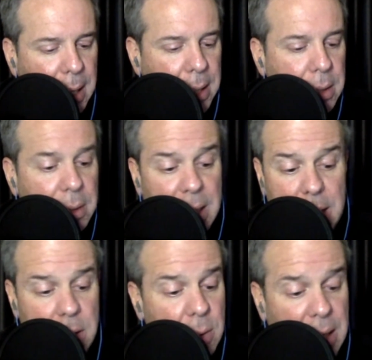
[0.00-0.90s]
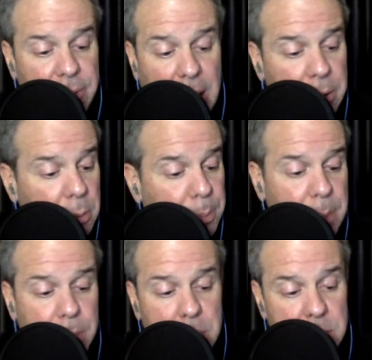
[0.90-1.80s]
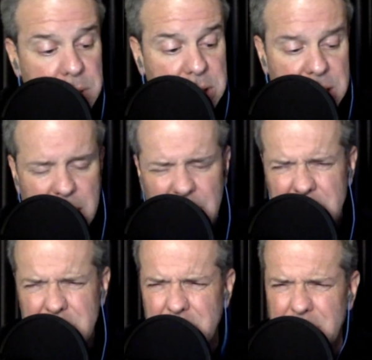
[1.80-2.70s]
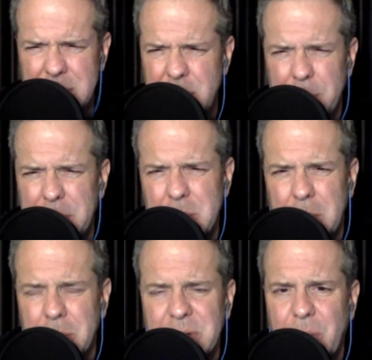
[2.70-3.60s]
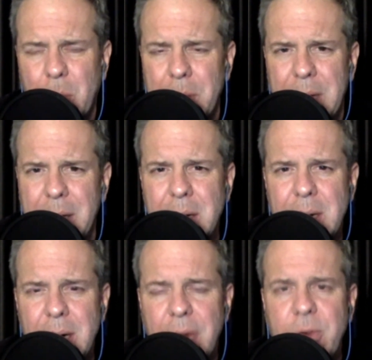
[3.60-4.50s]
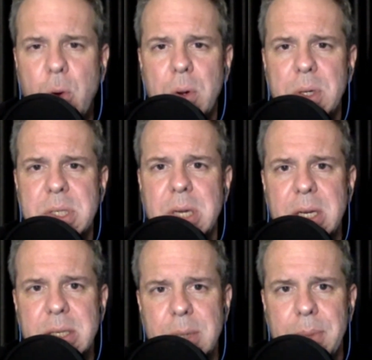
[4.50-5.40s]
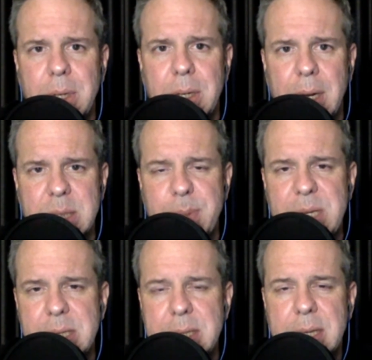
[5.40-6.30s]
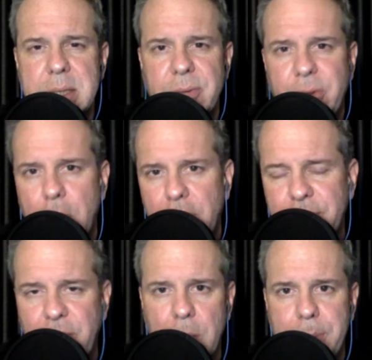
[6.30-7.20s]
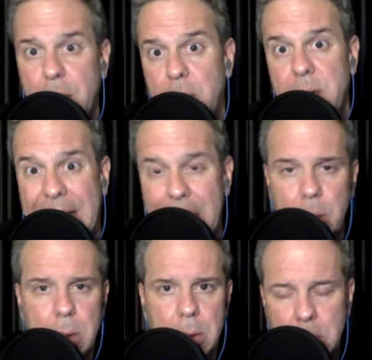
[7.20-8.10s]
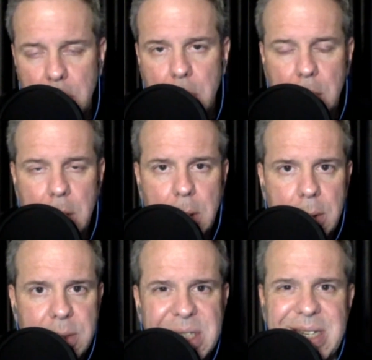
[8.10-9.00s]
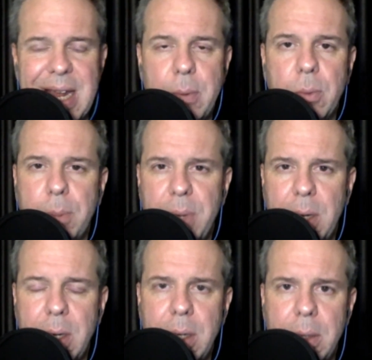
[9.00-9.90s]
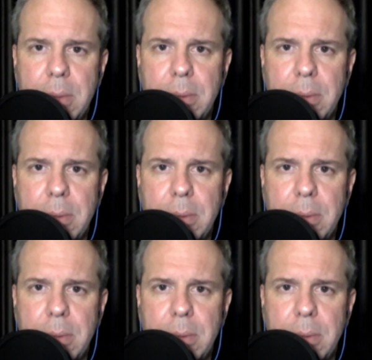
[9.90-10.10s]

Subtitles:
And then you have other people who just think it's 2 + 2 = 4, that of course a species that's evolved far beyond our state would be